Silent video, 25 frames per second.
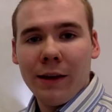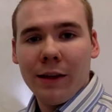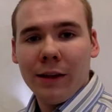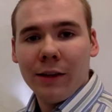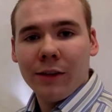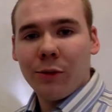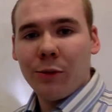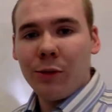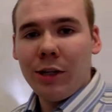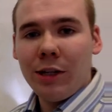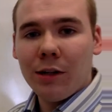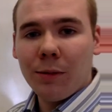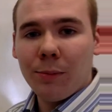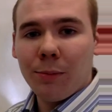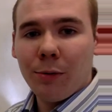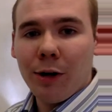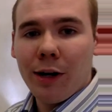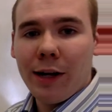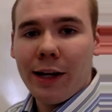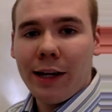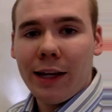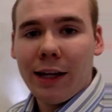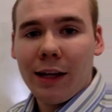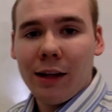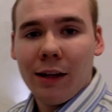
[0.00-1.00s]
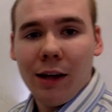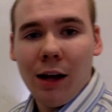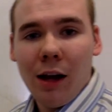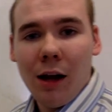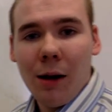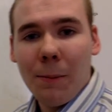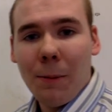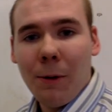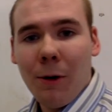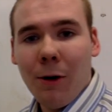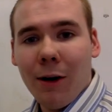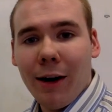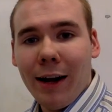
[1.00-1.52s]
So we need to break
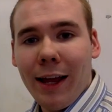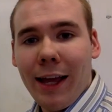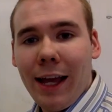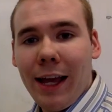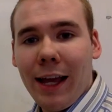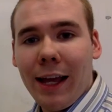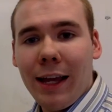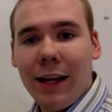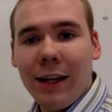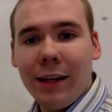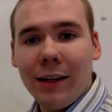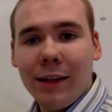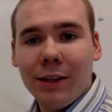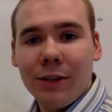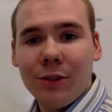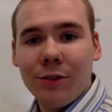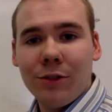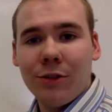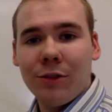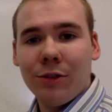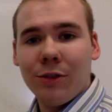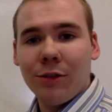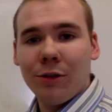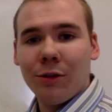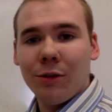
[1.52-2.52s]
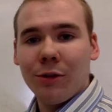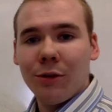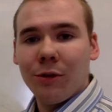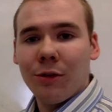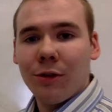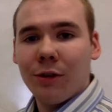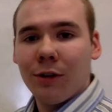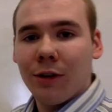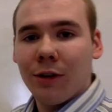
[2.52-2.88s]
apart 8 into